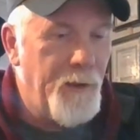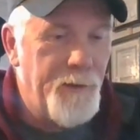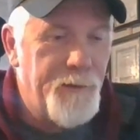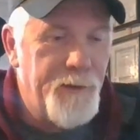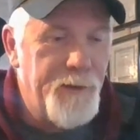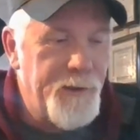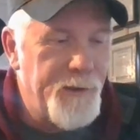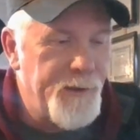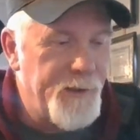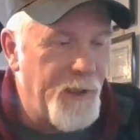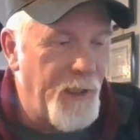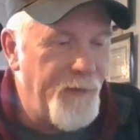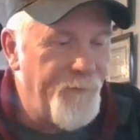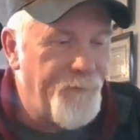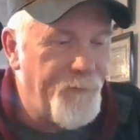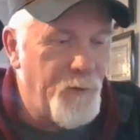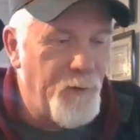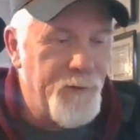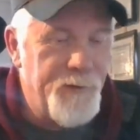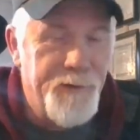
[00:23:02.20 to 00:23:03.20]
The design
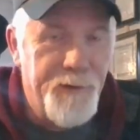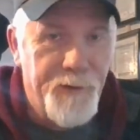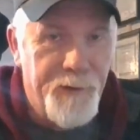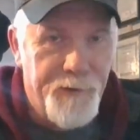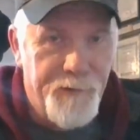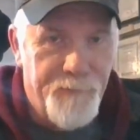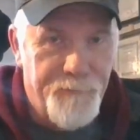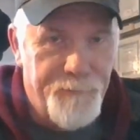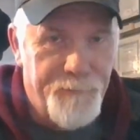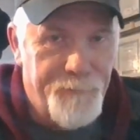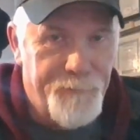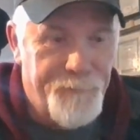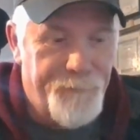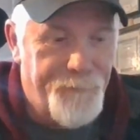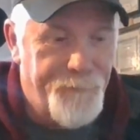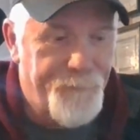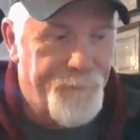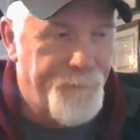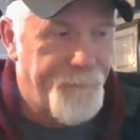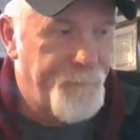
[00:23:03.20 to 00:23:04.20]
flaw is this.
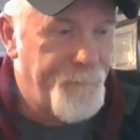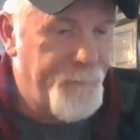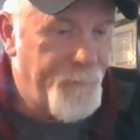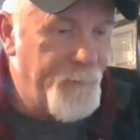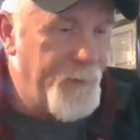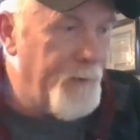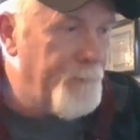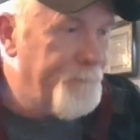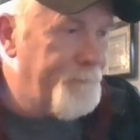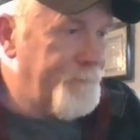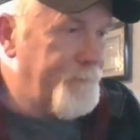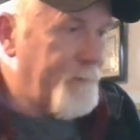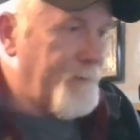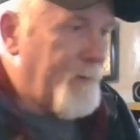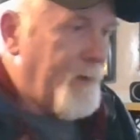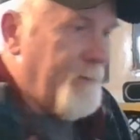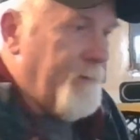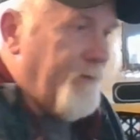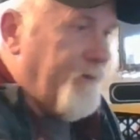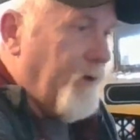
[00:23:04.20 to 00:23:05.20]
Now,
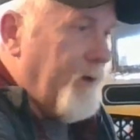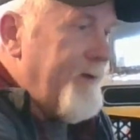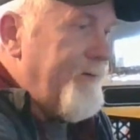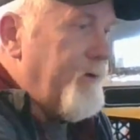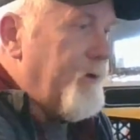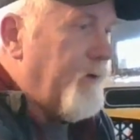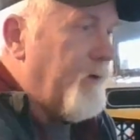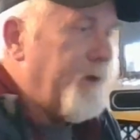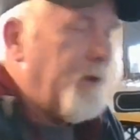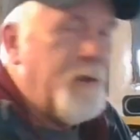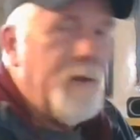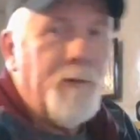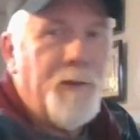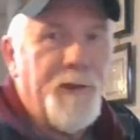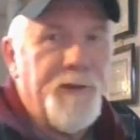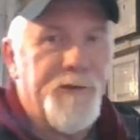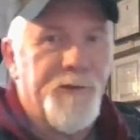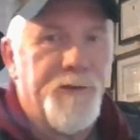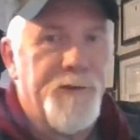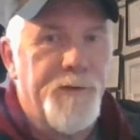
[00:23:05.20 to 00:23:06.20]
before I even go there,
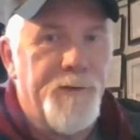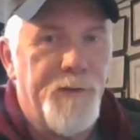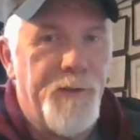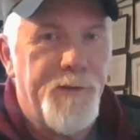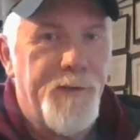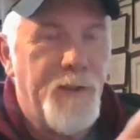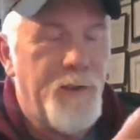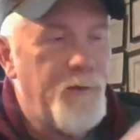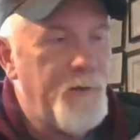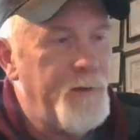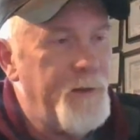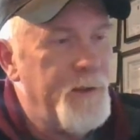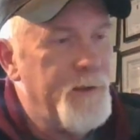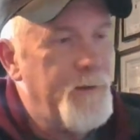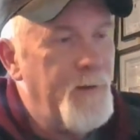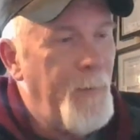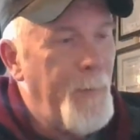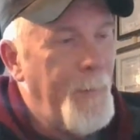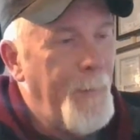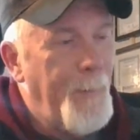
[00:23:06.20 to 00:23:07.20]
let's, let's take a look.
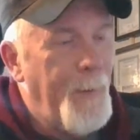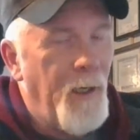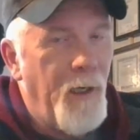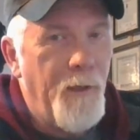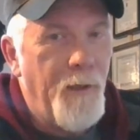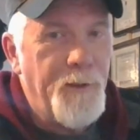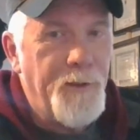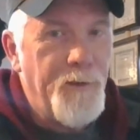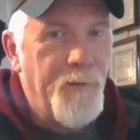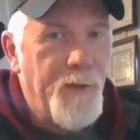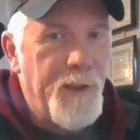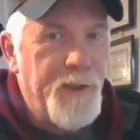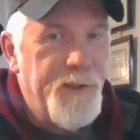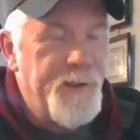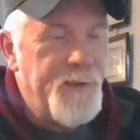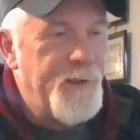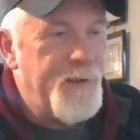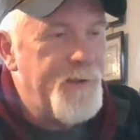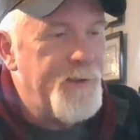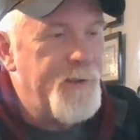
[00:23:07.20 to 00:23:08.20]
On the
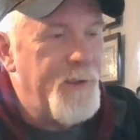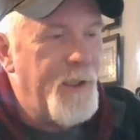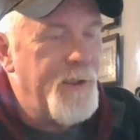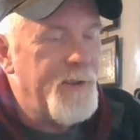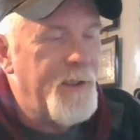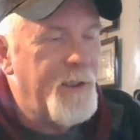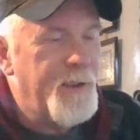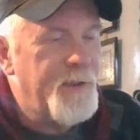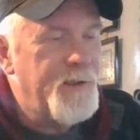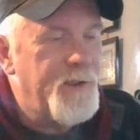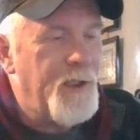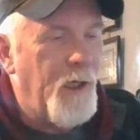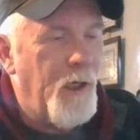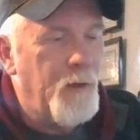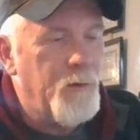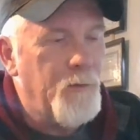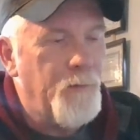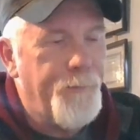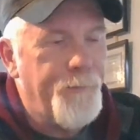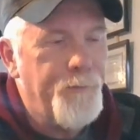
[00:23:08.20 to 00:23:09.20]
directions it says I can
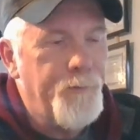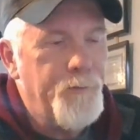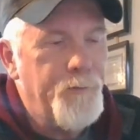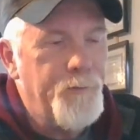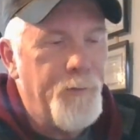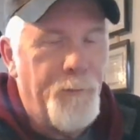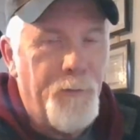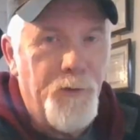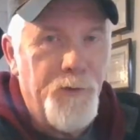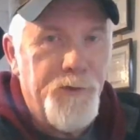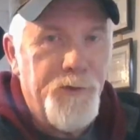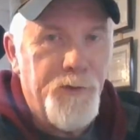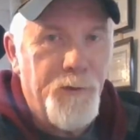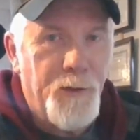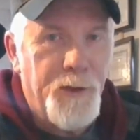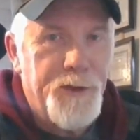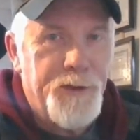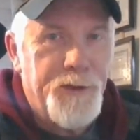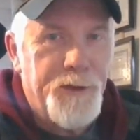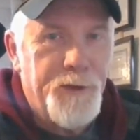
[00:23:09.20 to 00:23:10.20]
toggle through the mode
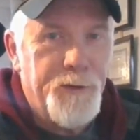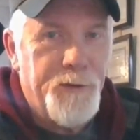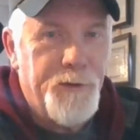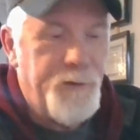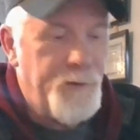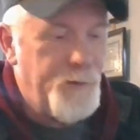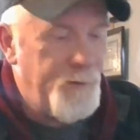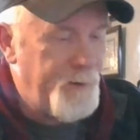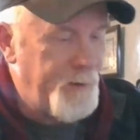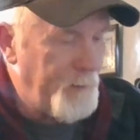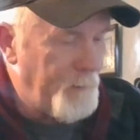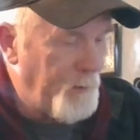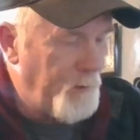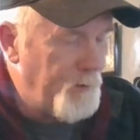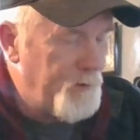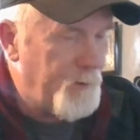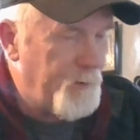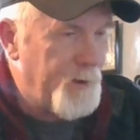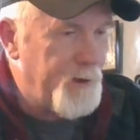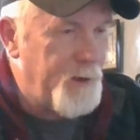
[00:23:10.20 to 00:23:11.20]
switch. Using the
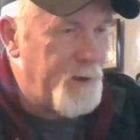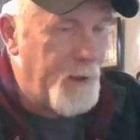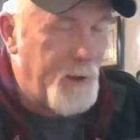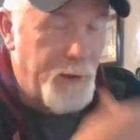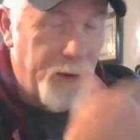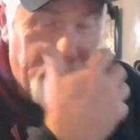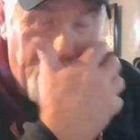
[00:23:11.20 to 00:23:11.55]
mode switch, I can